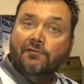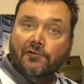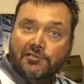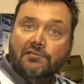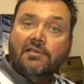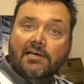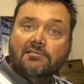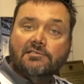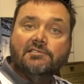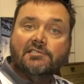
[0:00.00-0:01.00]
for
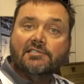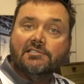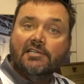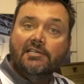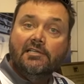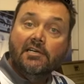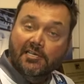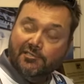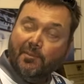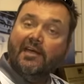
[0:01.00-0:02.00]
2016
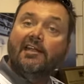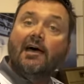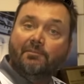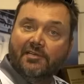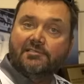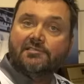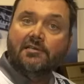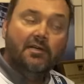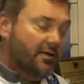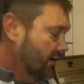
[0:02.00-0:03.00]
is
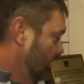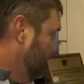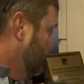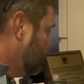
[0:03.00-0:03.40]
Panoptix.